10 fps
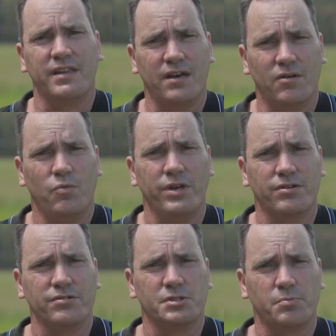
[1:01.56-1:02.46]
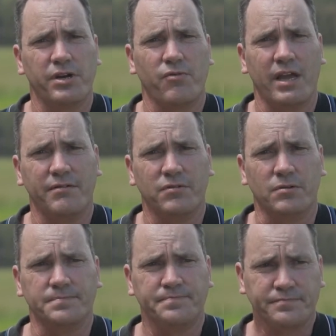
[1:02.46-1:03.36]
that winter and spring
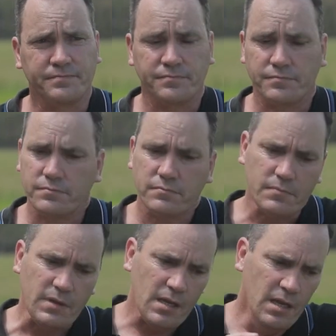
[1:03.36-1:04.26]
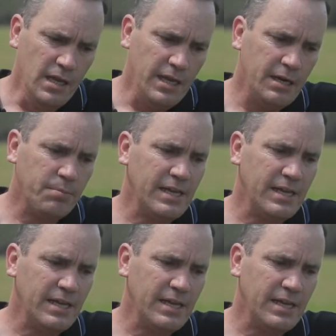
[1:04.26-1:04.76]
rainfall. In